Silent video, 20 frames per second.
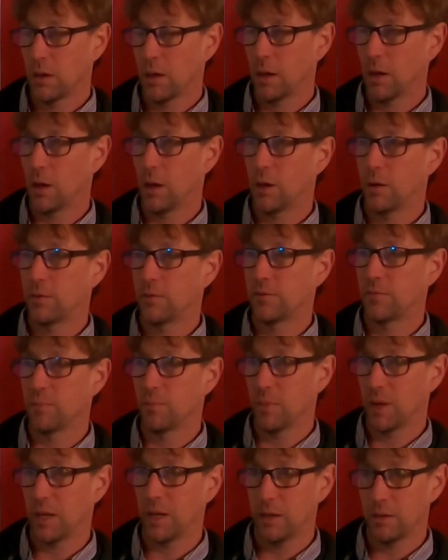of
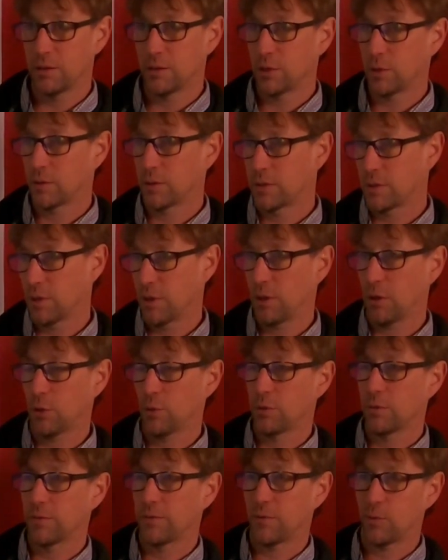mead, so it's
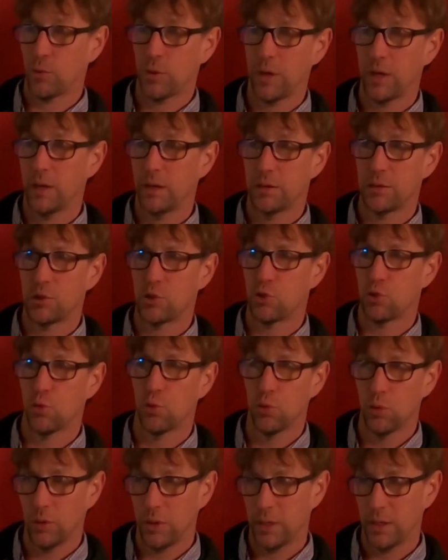gluten-free, it's
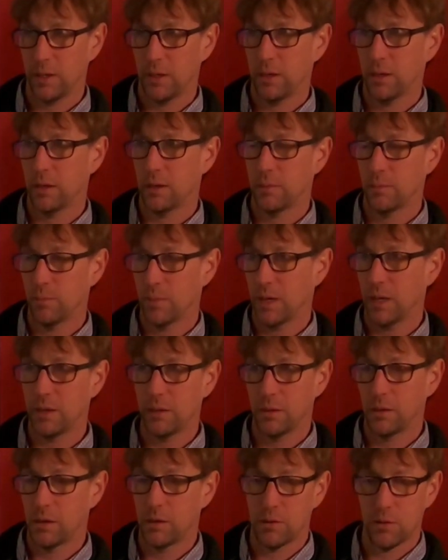truly a
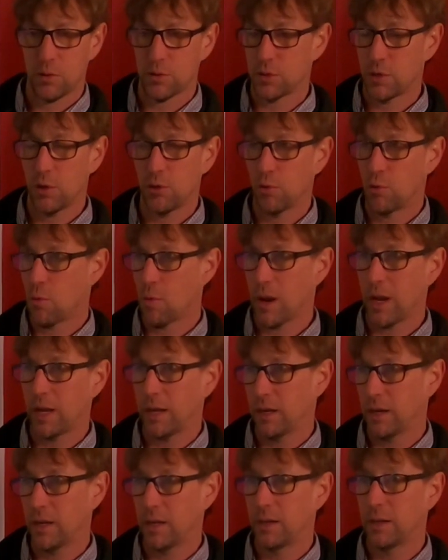mead, there's no
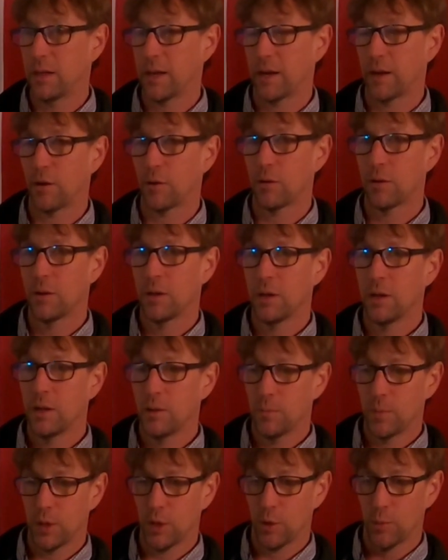grain in there,
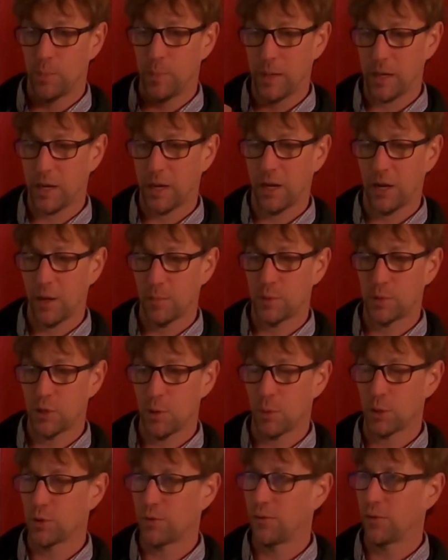but you're picking up
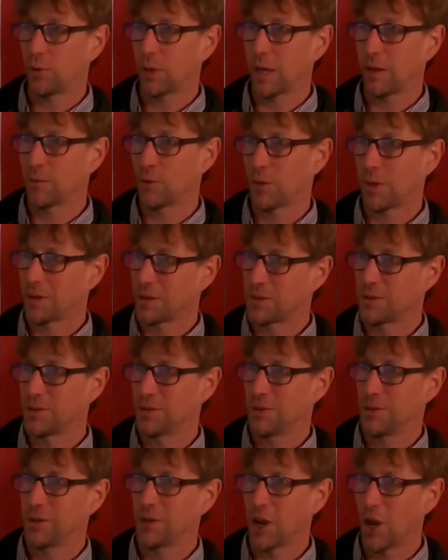so much flavor that's
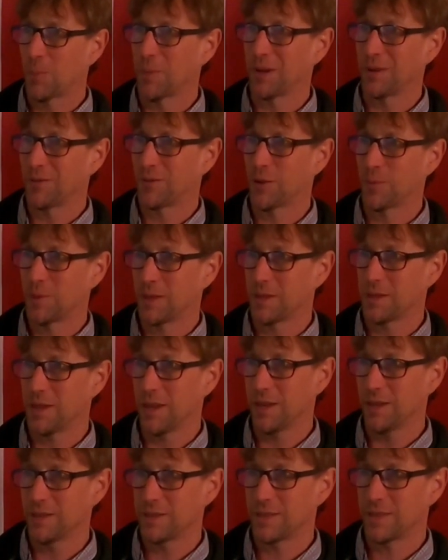coming from the
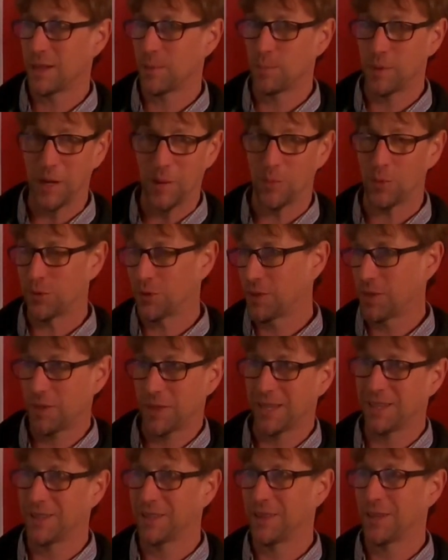yeast that people
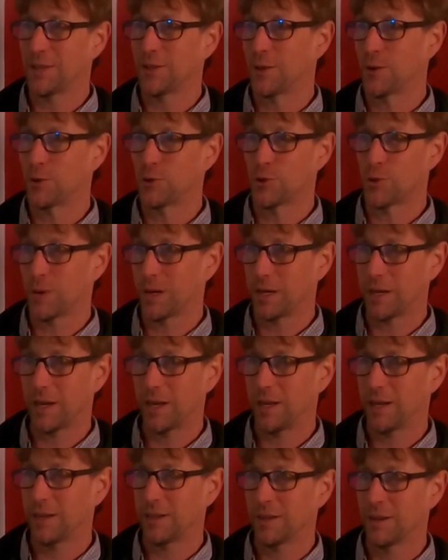think that they're
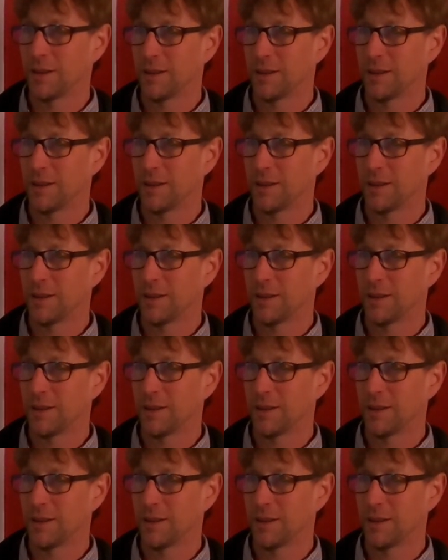drinking